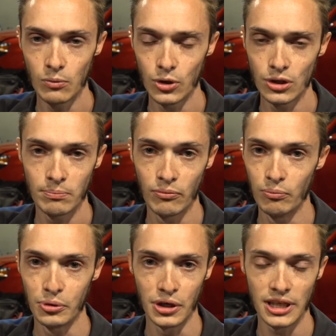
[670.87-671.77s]
we're
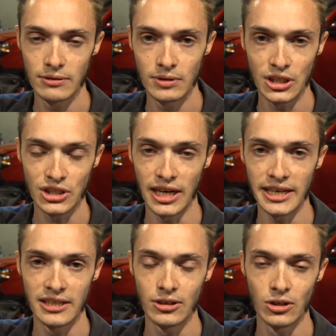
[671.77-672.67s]
pretty
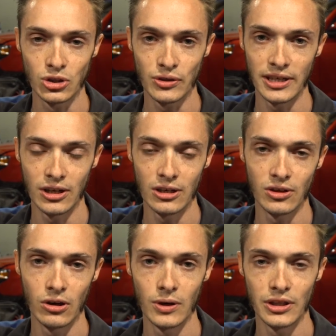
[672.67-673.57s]
excited to go straight
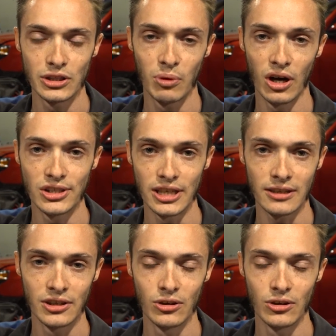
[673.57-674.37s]
gung-ho on this project,